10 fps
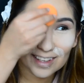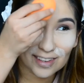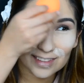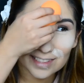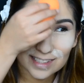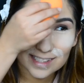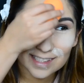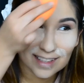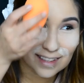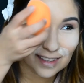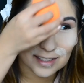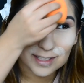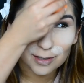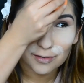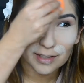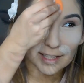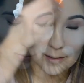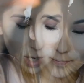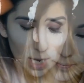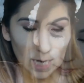Yo, this looks so
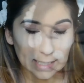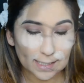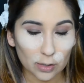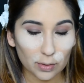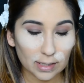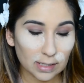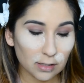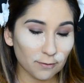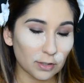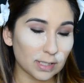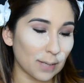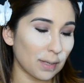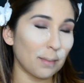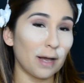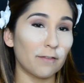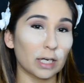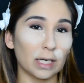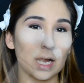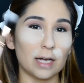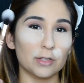funny. So this is the first time I'm
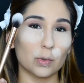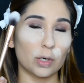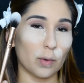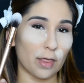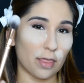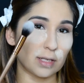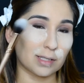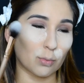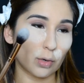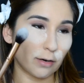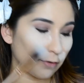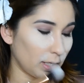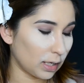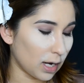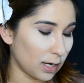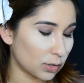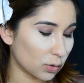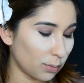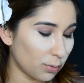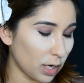ever gonna contour with this Morphe
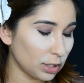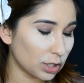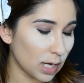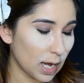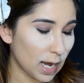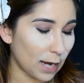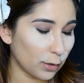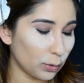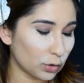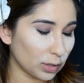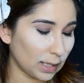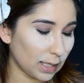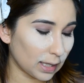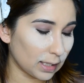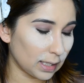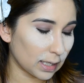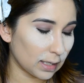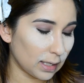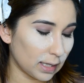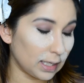contour brush. I usually like
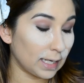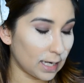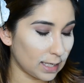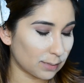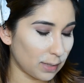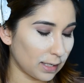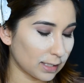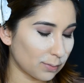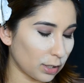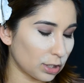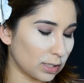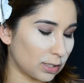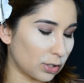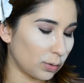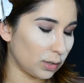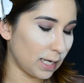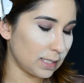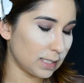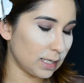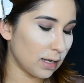the It Cosmetics brush. It's
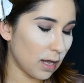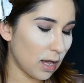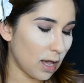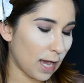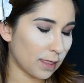dual ended.